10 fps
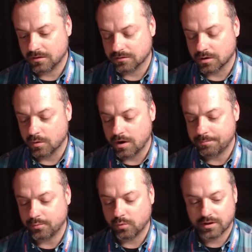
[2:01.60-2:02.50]
grow
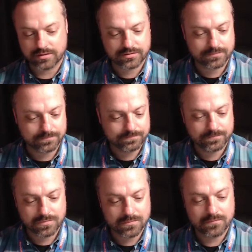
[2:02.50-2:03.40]
up with
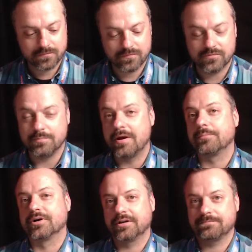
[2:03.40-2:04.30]
the
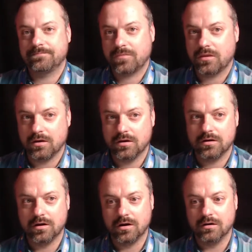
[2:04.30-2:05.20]
memory
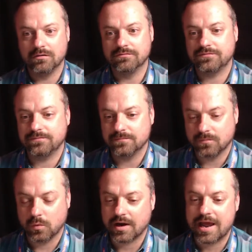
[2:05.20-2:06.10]
of
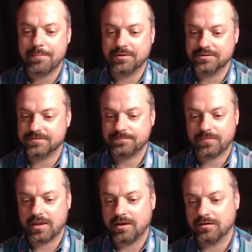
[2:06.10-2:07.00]
what happened.
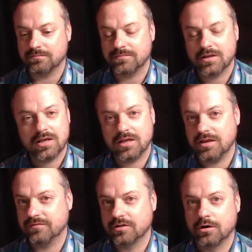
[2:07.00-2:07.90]
And
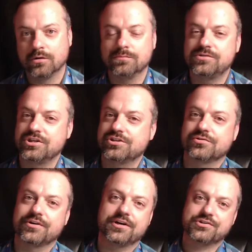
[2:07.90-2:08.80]
even though she's
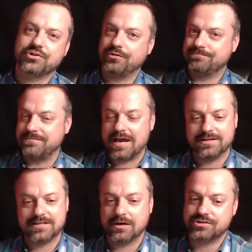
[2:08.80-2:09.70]
3 years old, I
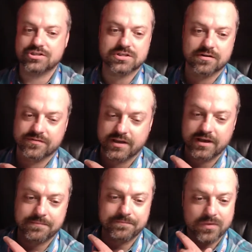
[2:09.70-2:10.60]
doubt she's going to
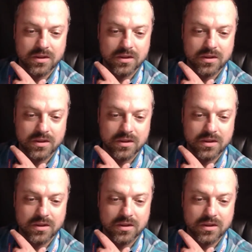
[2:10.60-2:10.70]
forget. It